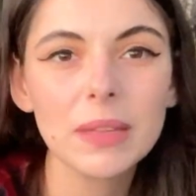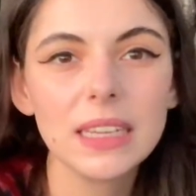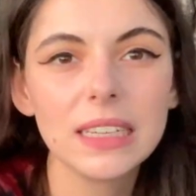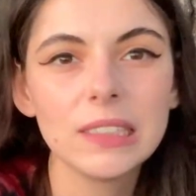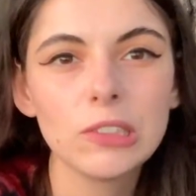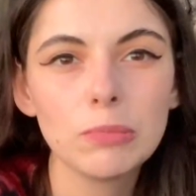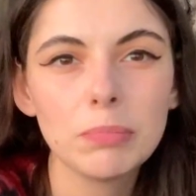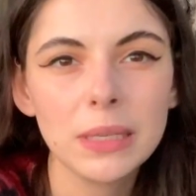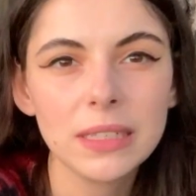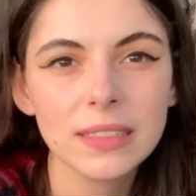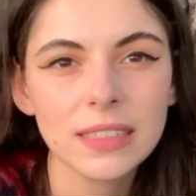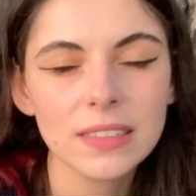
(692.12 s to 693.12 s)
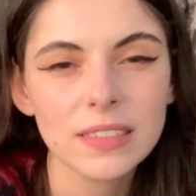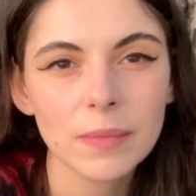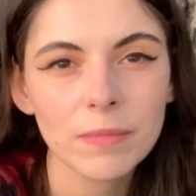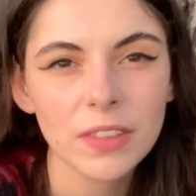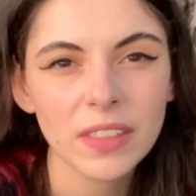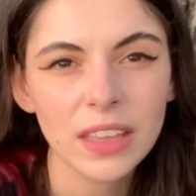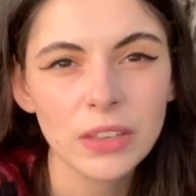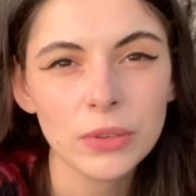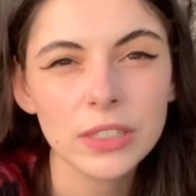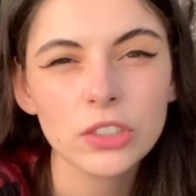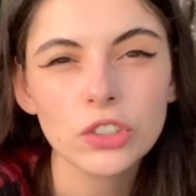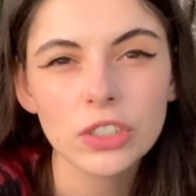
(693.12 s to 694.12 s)
into building something that you
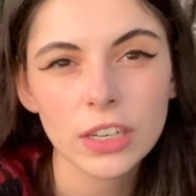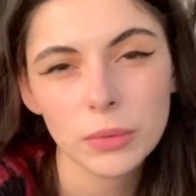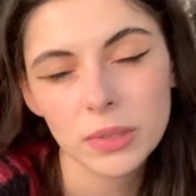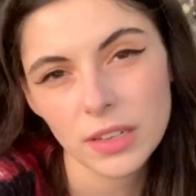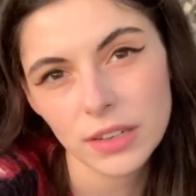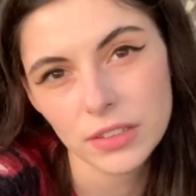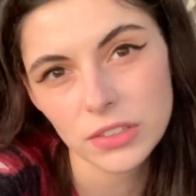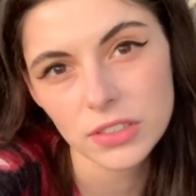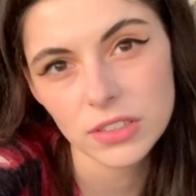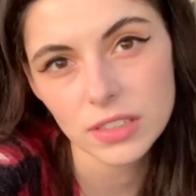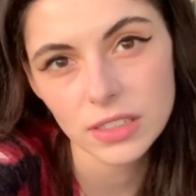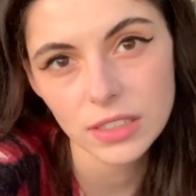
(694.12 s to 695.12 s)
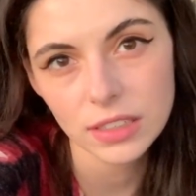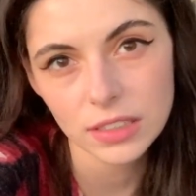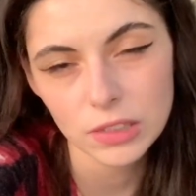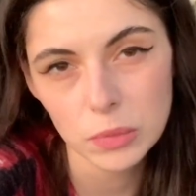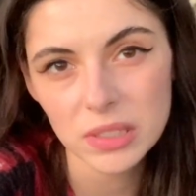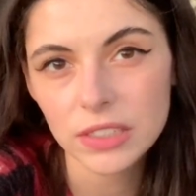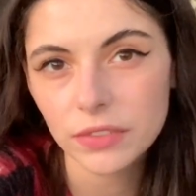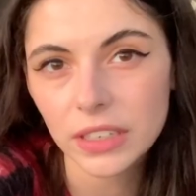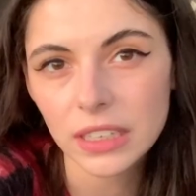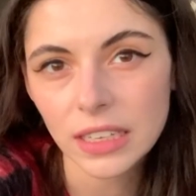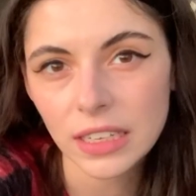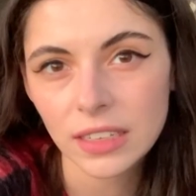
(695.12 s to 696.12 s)
can share with others,
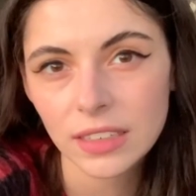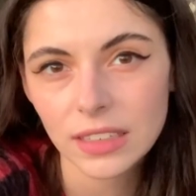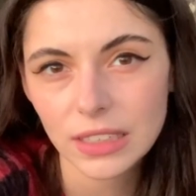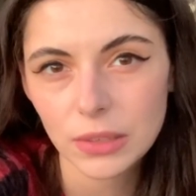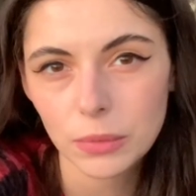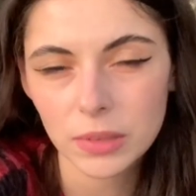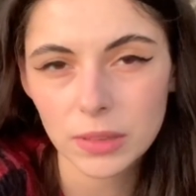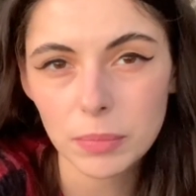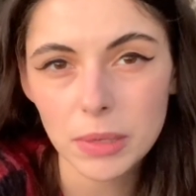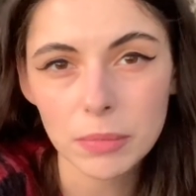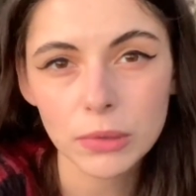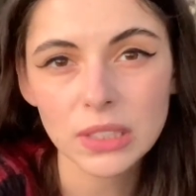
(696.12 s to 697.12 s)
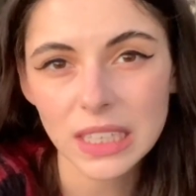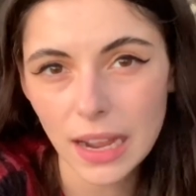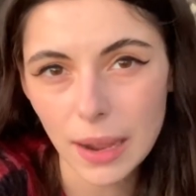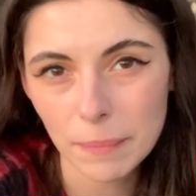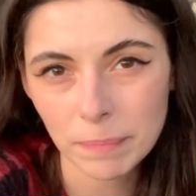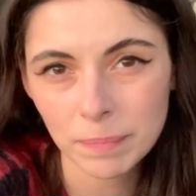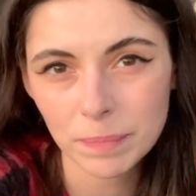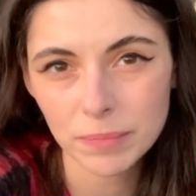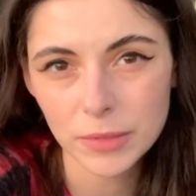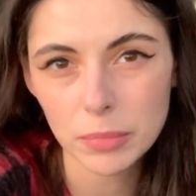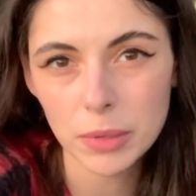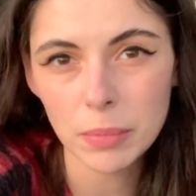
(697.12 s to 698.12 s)
specifically with the people to come,
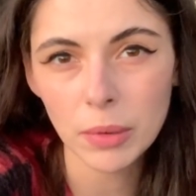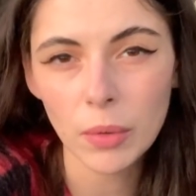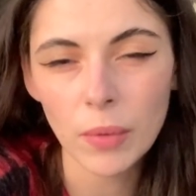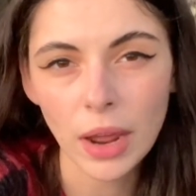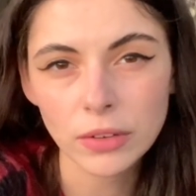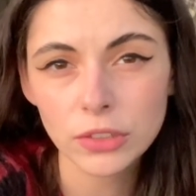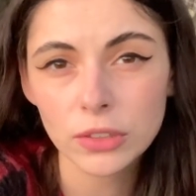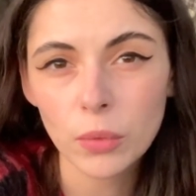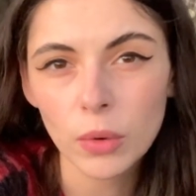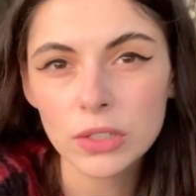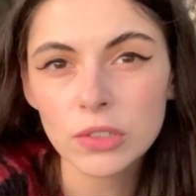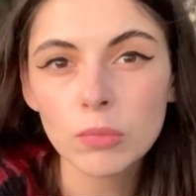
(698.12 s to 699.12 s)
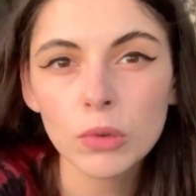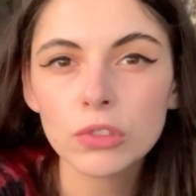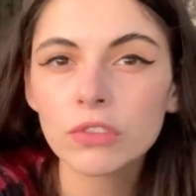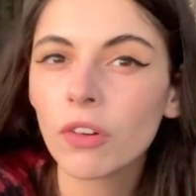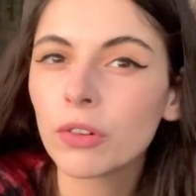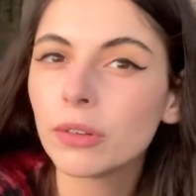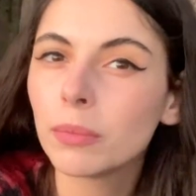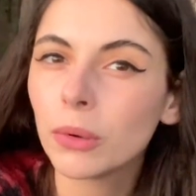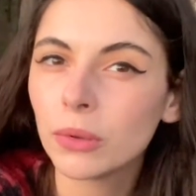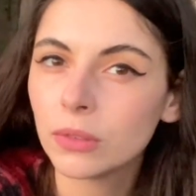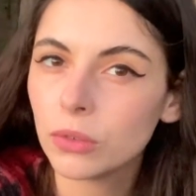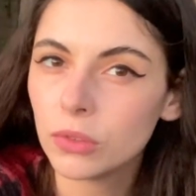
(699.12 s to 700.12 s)
the people around you, the ones most
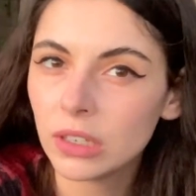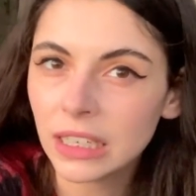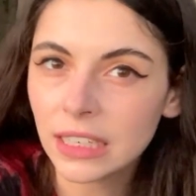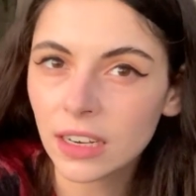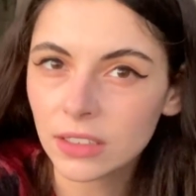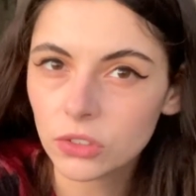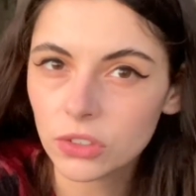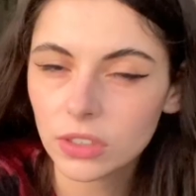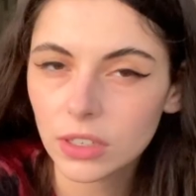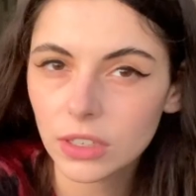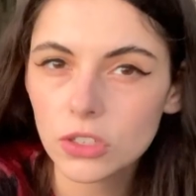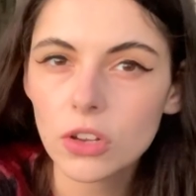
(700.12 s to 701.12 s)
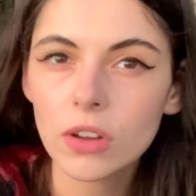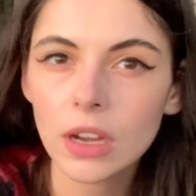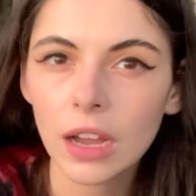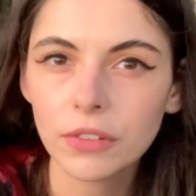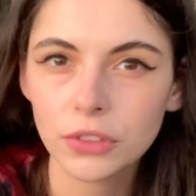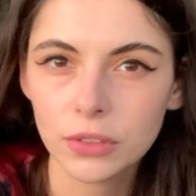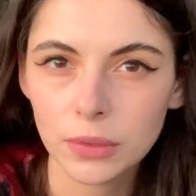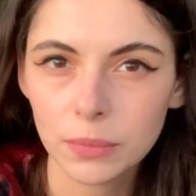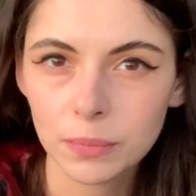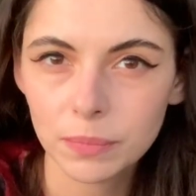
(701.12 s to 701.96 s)
vulnerable who need us to look after them.